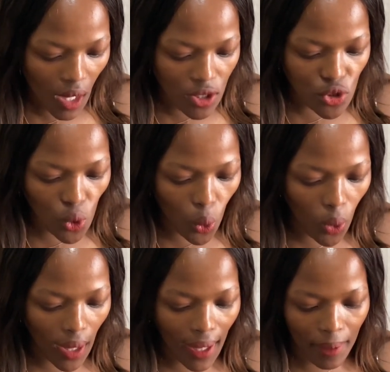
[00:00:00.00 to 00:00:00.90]
so
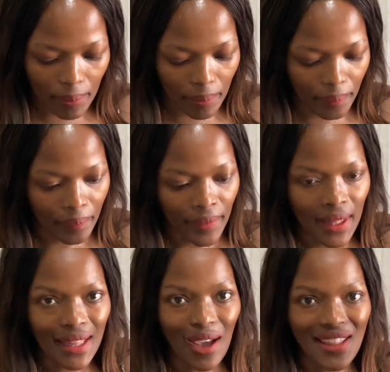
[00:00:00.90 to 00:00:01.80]
um
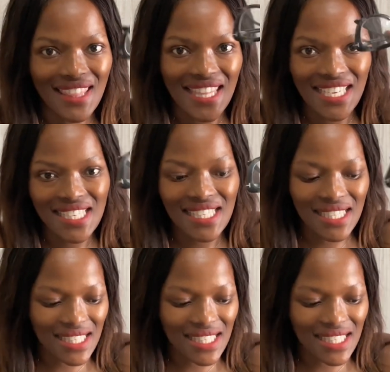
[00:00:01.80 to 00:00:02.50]
now this